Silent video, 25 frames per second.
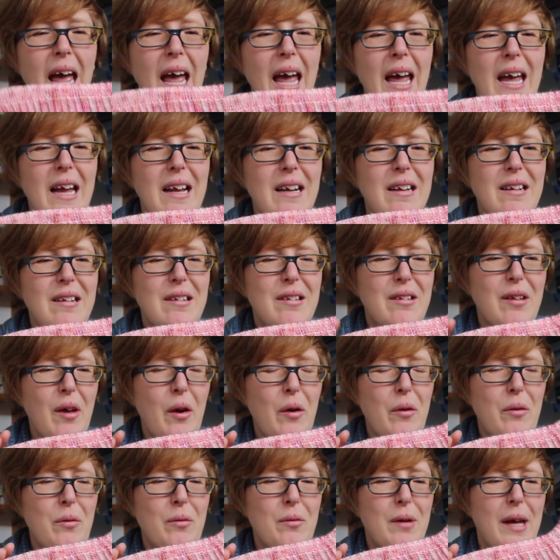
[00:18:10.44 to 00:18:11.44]
And
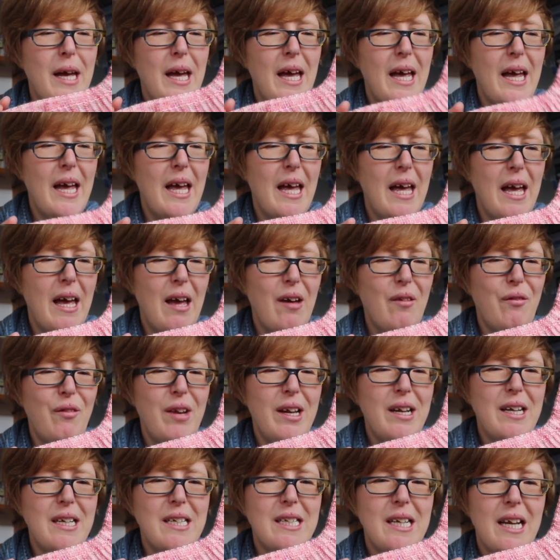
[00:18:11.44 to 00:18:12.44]
so
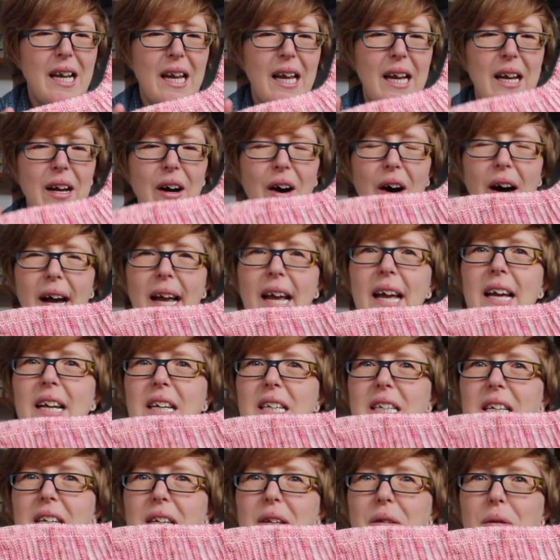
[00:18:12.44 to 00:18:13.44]
eventually I
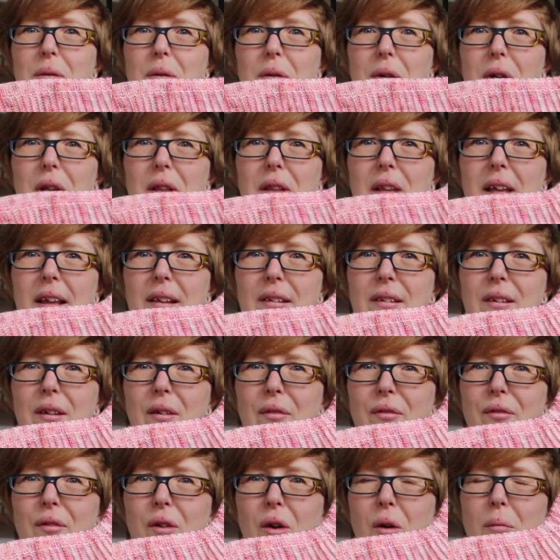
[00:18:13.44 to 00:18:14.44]
actually ordered this
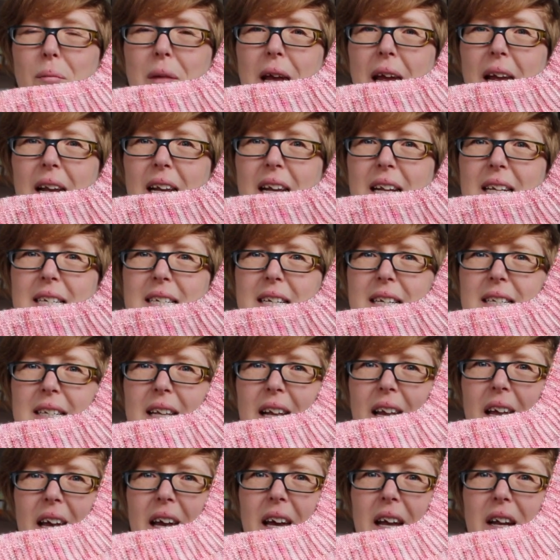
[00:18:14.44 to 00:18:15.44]
from an Etsy
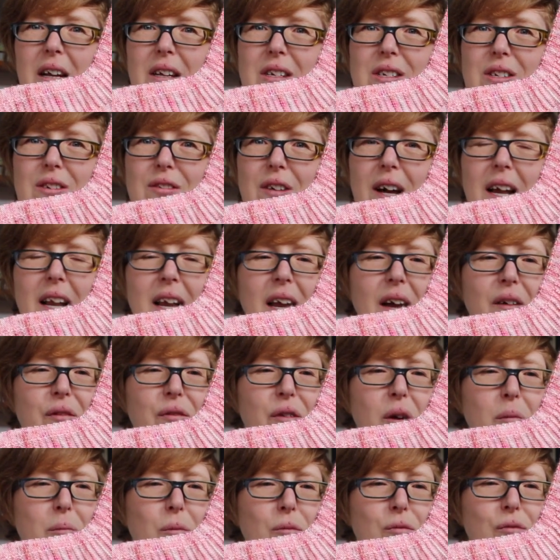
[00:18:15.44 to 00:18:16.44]
seller in Australia,
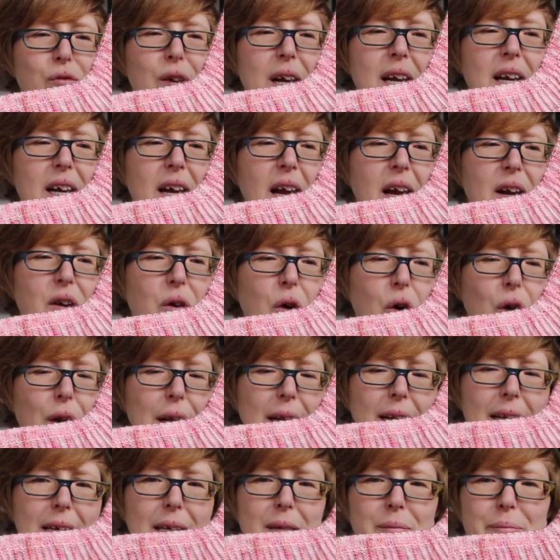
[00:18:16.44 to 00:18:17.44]
from Ren and
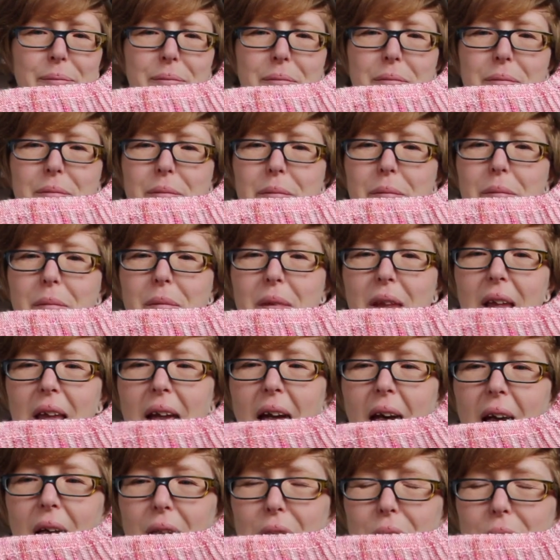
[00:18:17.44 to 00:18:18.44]
Ollie,
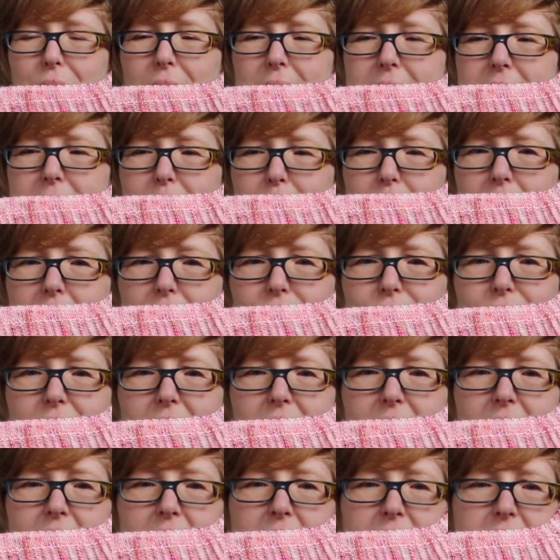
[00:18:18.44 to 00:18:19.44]
who had some lovely
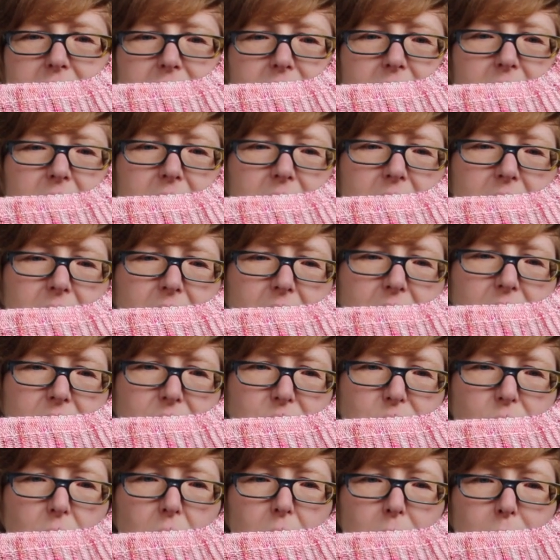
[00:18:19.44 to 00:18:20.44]
things in their
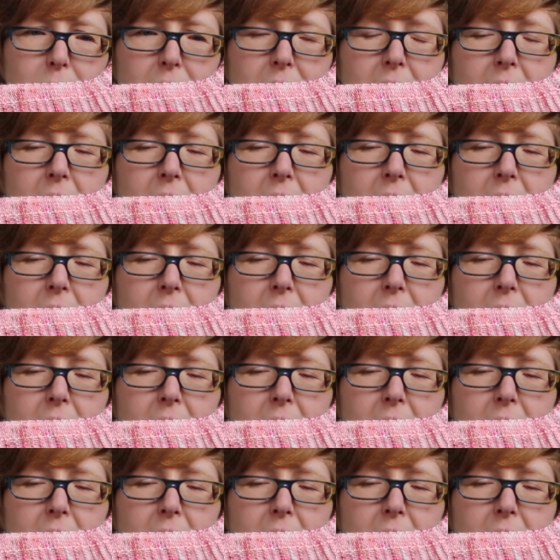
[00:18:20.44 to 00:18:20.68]
shop,